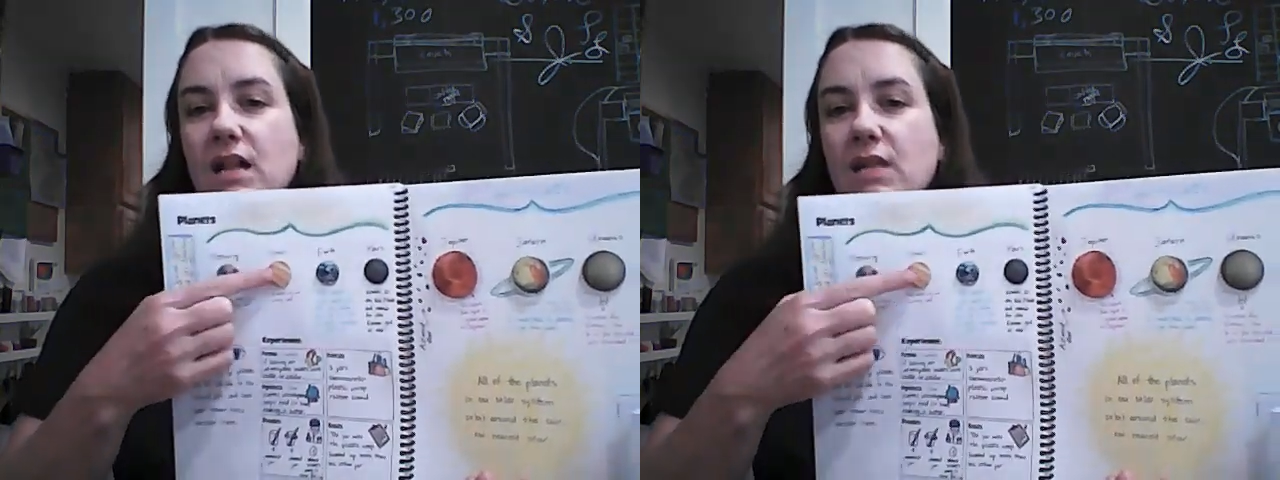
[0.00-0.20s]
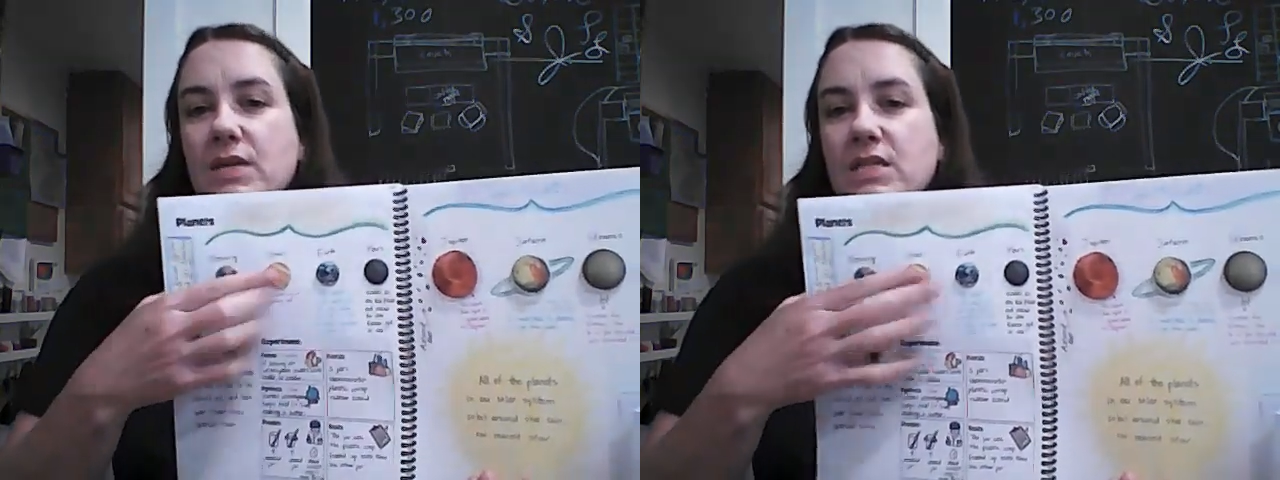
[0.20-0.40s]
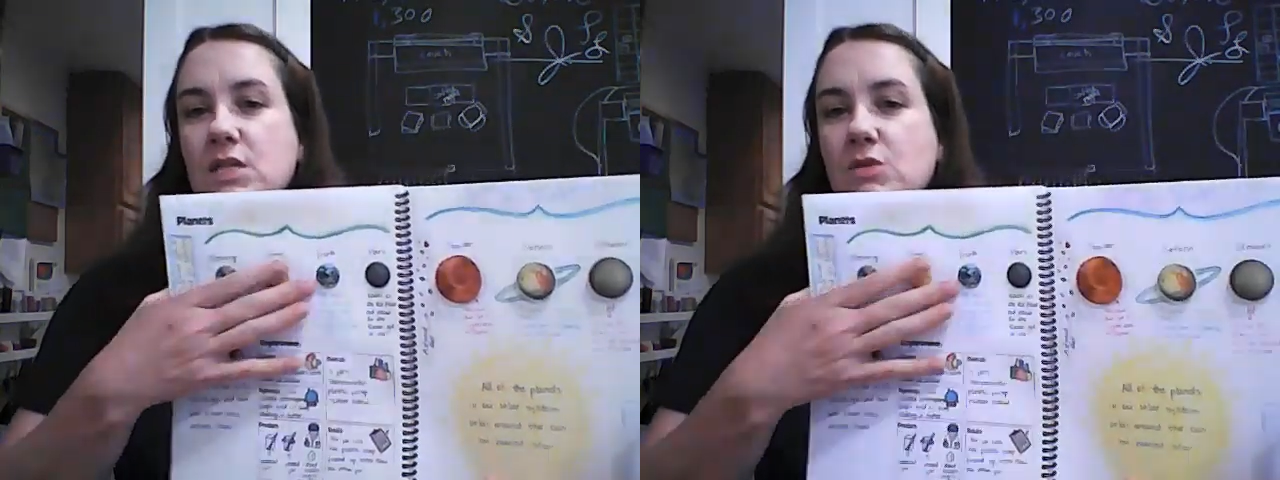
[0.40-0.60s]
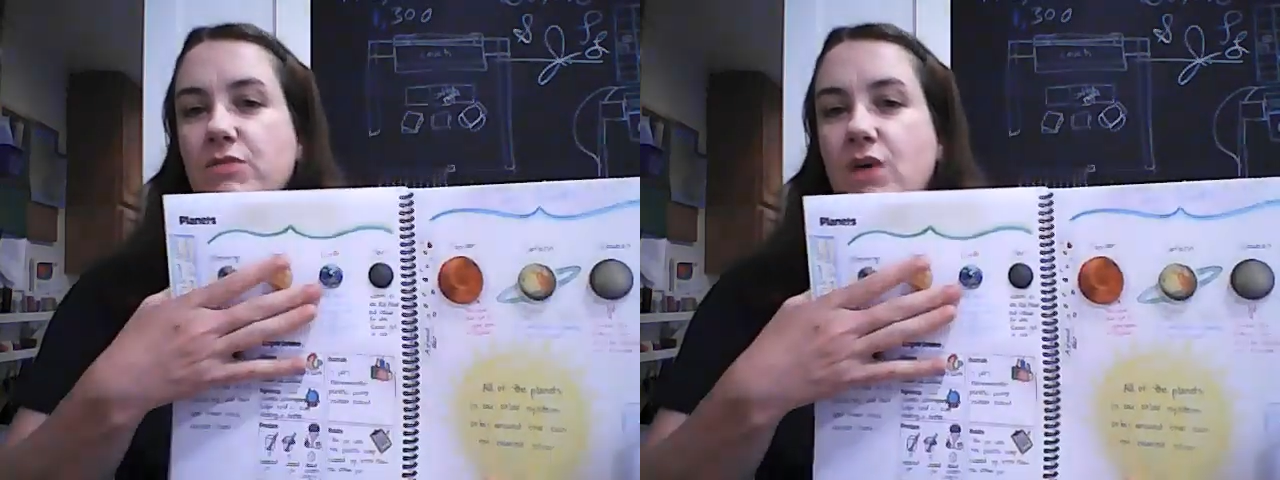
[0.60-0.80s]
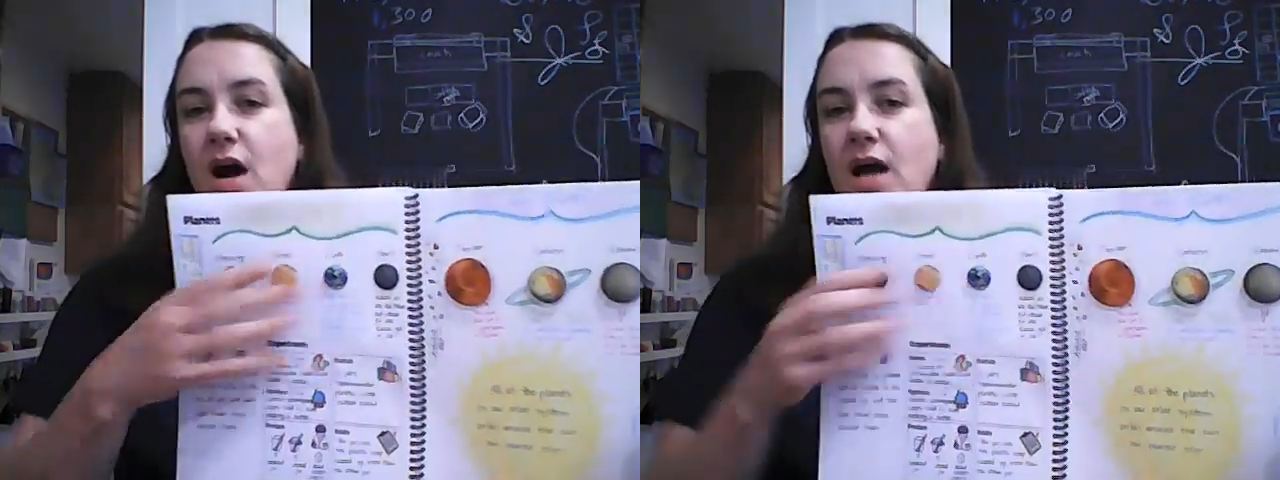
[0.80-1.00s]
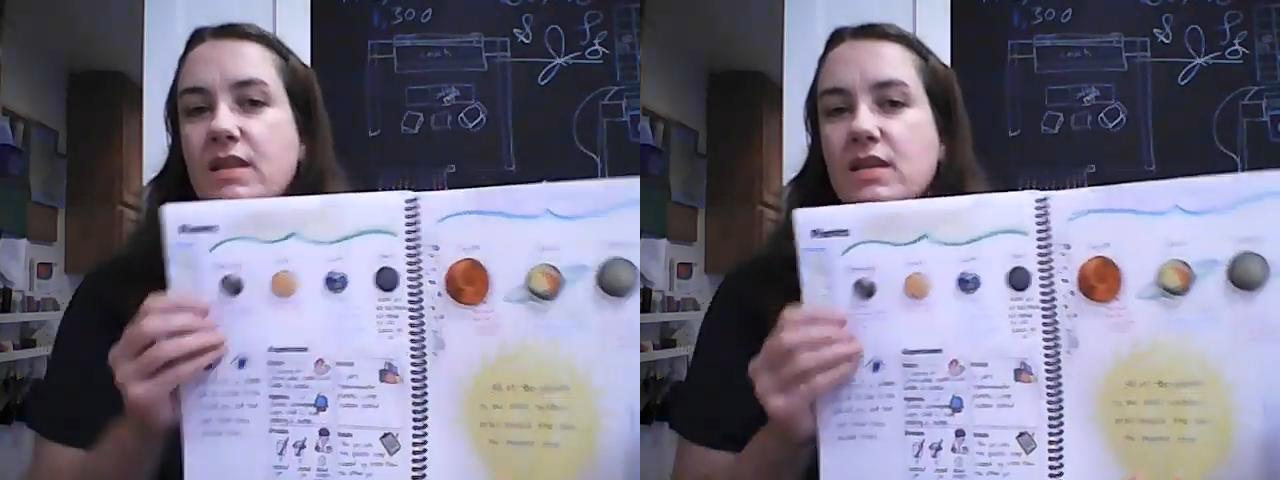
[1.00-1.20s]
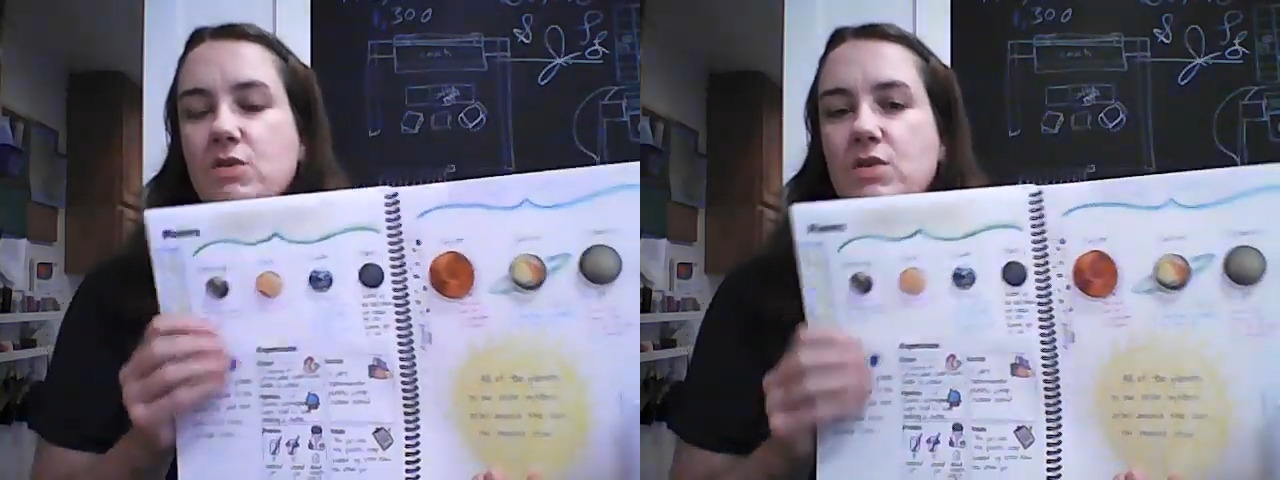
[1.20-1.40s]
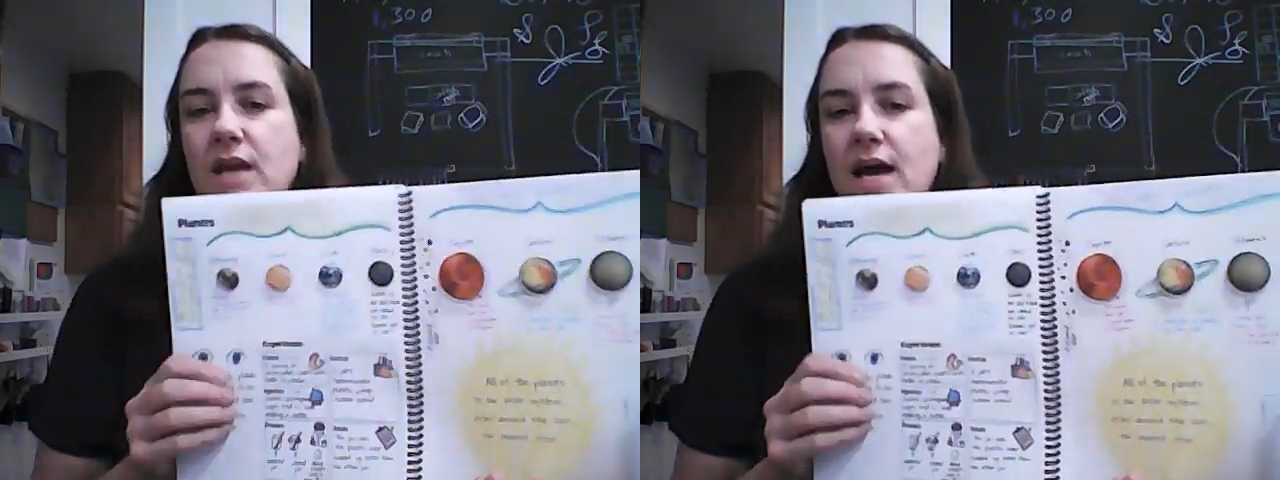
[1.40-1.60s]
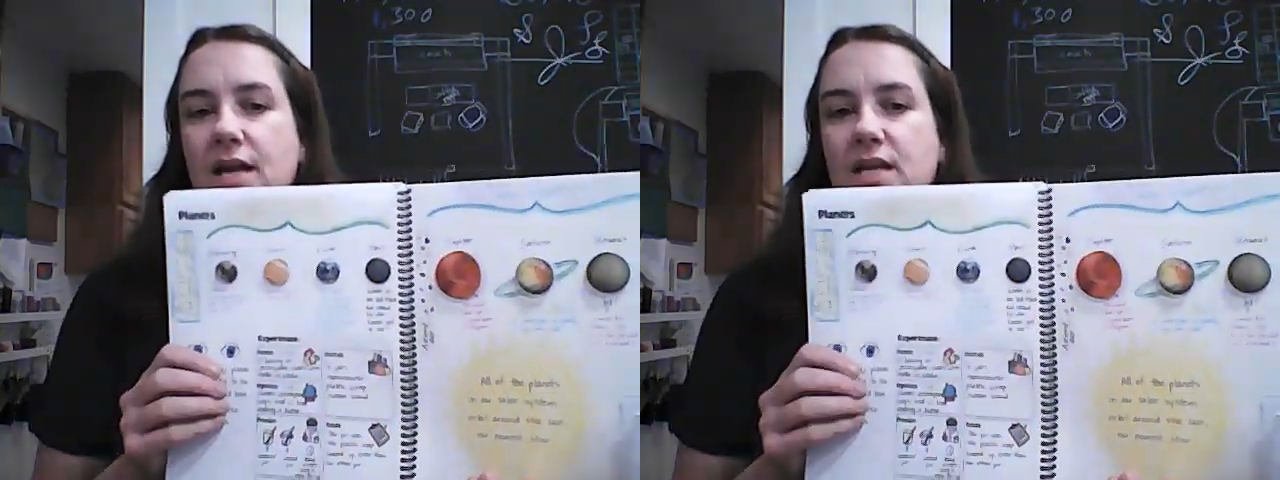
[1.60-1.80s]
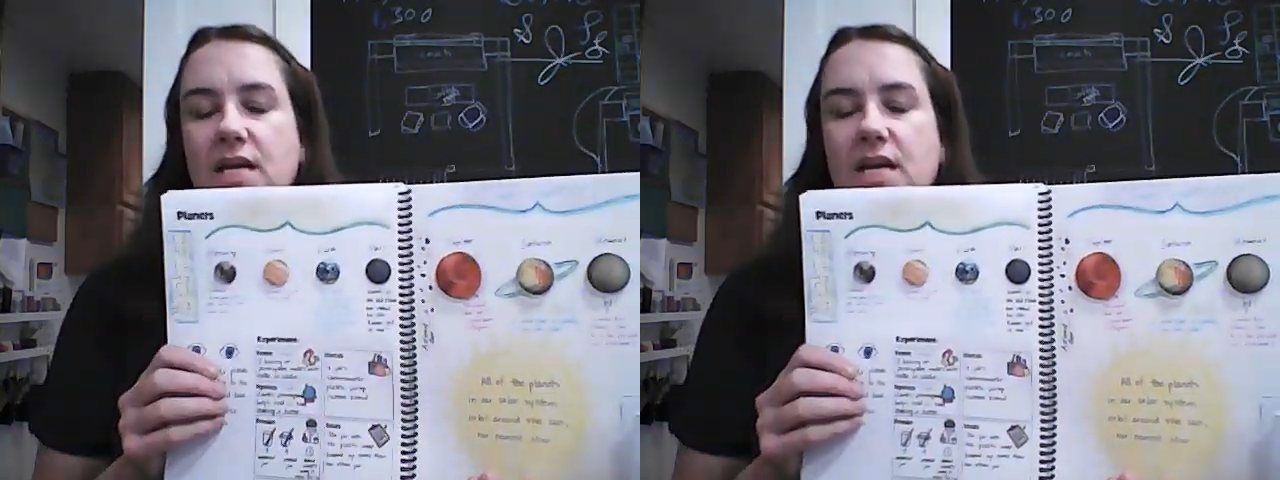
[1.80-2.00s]
elements that you've got that you can
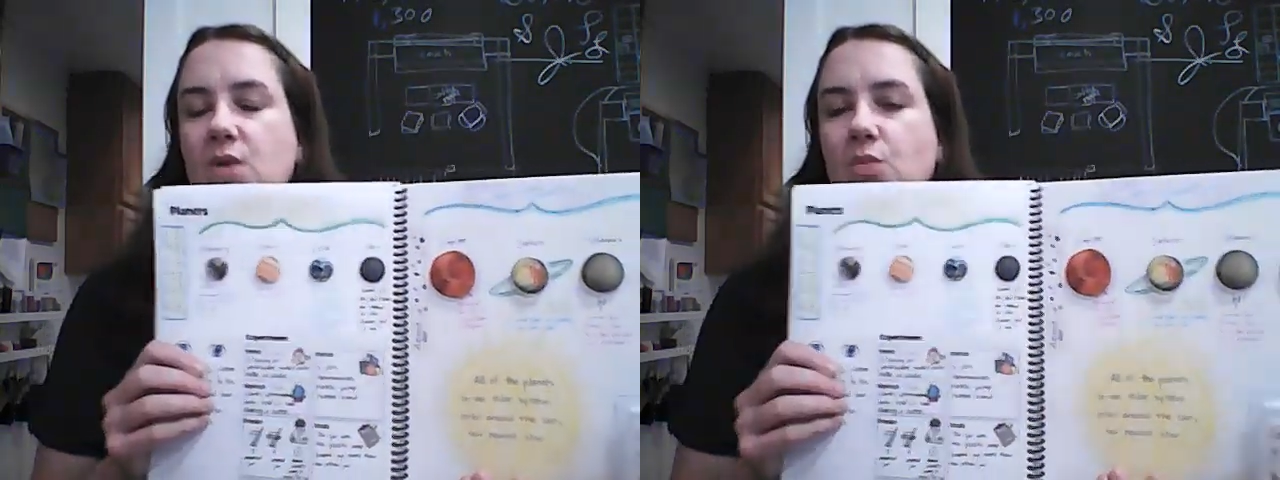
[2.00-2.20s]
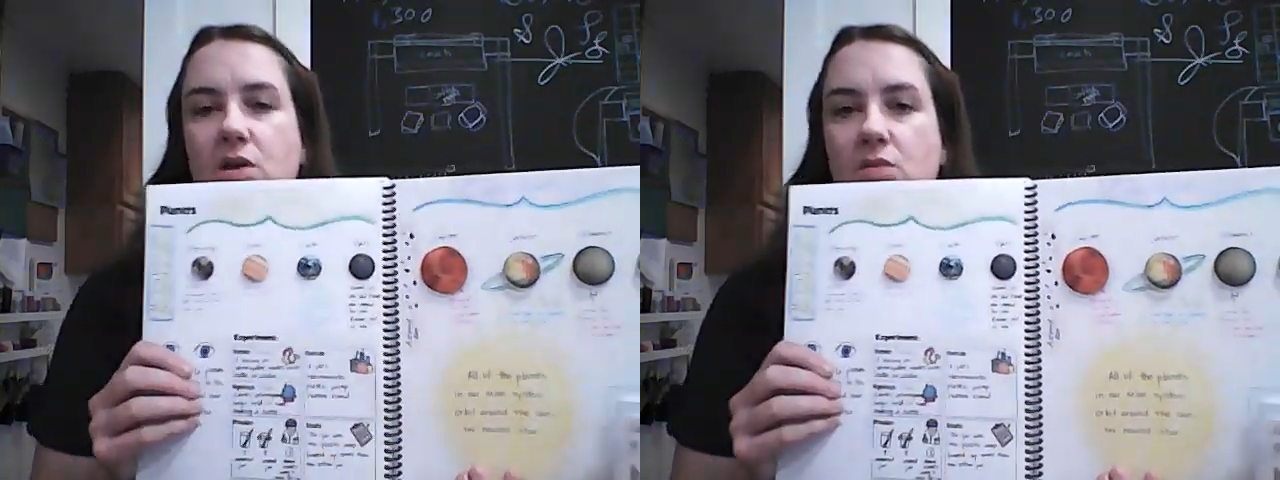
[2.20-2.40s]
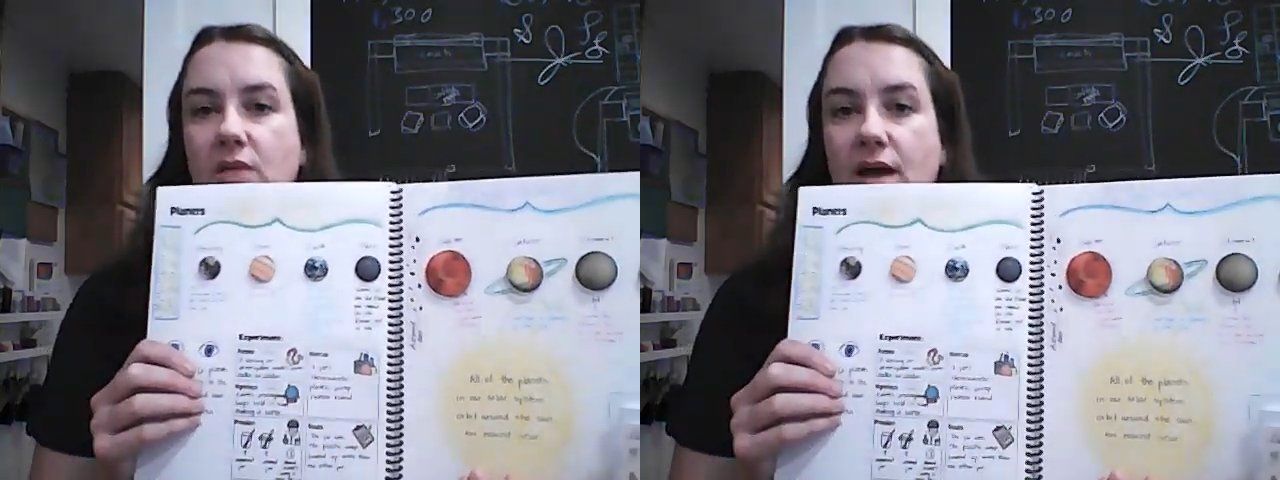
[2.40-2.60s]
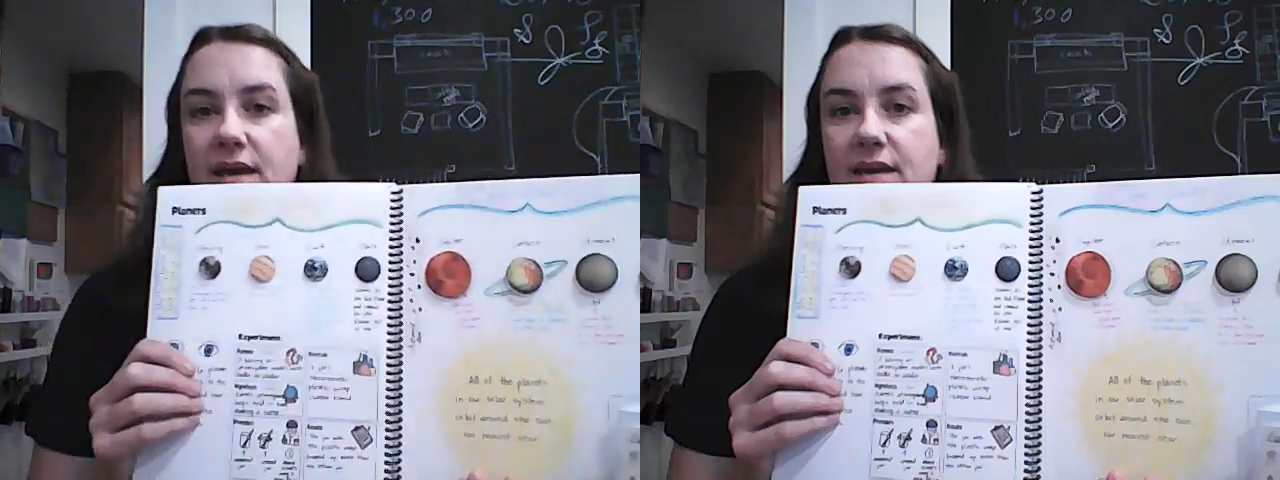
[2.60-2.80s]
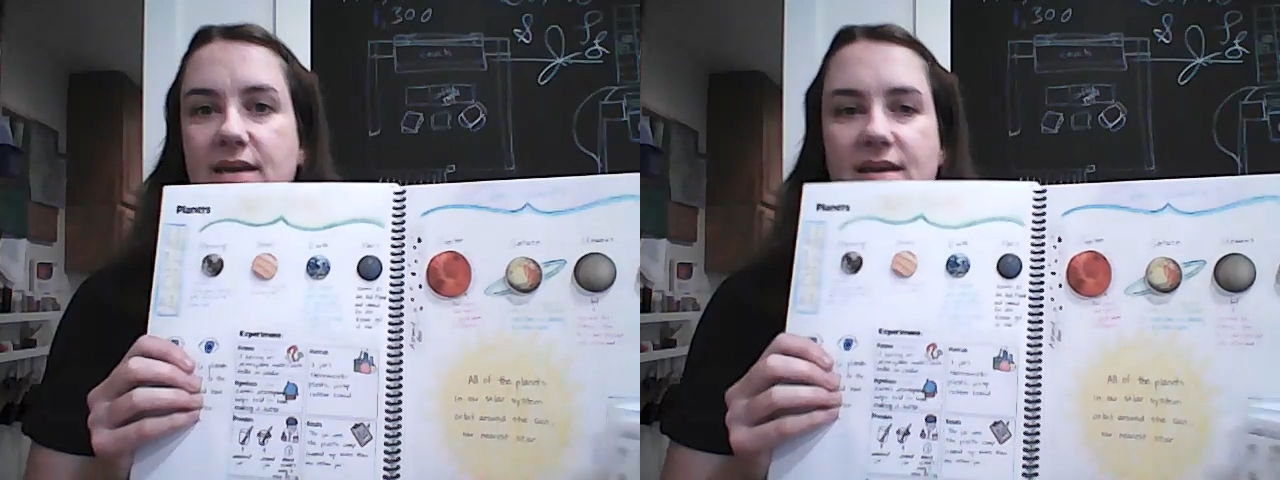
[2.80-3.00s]
add in anywhere you like